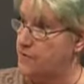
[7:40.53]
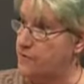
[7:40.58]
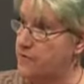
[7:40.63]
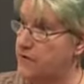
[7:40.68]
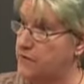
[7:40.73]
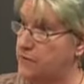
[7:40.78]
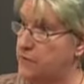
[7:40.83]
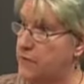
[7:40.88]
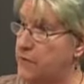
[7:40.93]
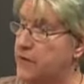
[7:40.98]

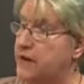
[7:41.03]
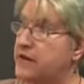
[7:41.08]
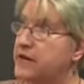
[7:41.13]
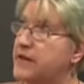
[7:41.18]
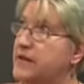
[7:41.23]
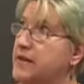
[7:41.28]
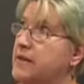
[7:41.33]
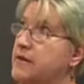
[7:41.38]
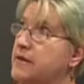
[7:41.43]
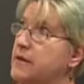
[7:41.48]
We want to
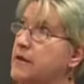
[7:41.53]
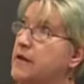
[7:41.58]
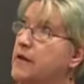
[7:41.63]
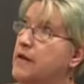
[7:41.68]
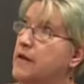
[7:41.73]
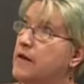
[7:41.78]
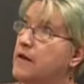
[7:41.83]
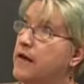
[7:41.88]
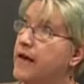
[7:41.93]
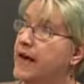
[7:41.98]
get
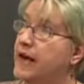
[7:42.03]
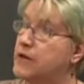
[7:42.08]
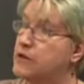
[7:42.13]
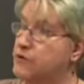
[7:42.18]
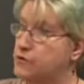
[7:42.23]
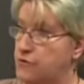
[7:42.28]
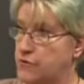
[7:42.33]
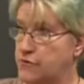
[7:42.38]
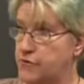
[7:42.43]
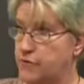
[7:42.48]

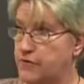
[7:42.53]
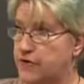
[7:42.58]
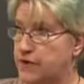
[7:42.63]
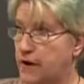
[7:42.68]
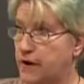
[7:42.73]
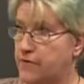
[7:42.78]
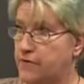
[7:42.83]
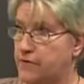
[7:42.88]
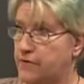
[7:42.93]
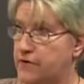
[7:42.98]
actual news
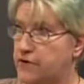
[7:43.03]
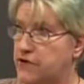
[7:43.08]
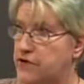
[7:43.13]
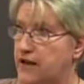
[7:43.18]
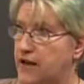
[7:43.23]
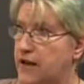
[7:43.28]
coverage,